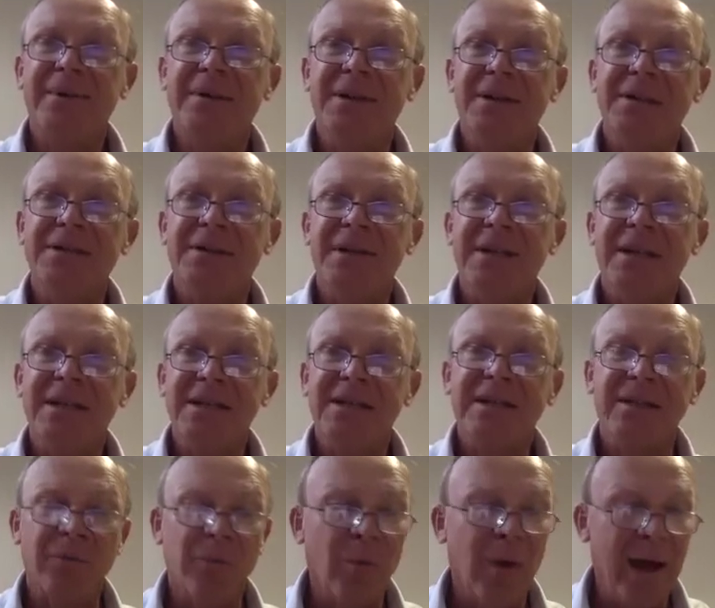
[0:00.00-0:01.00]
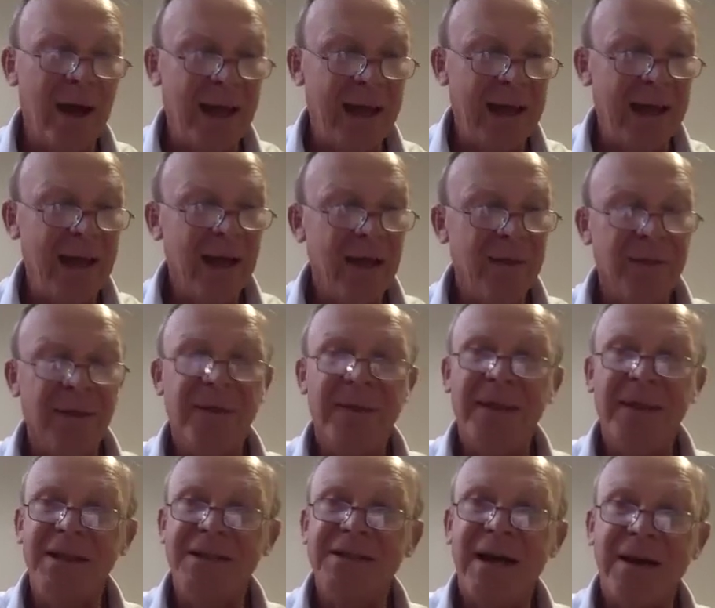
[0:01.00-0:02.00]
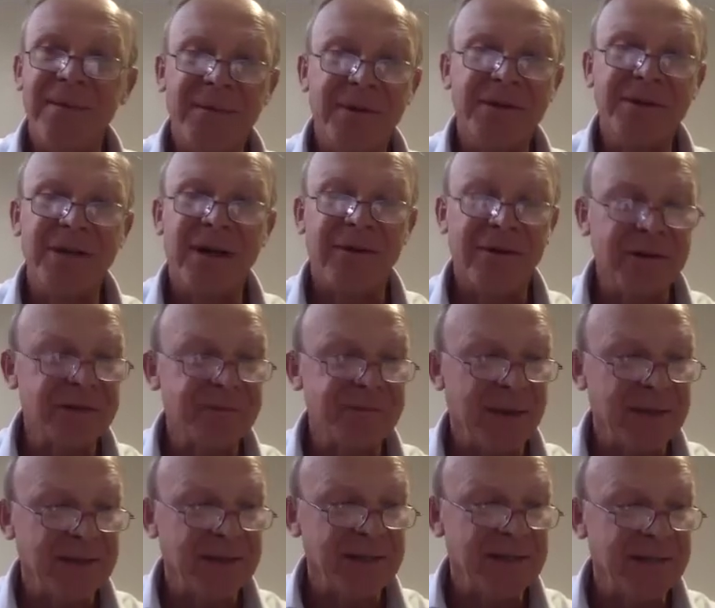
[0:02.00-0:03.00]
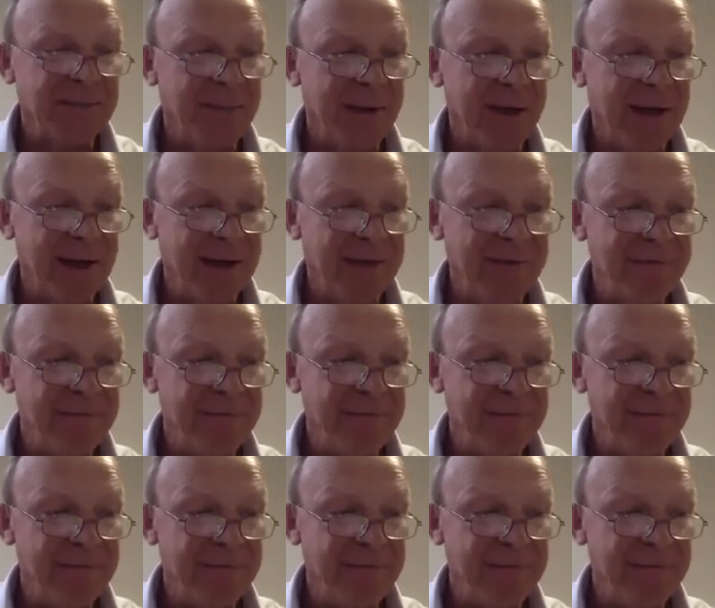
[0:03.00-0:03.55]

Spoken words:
it's the way that the examiners are expected to behave.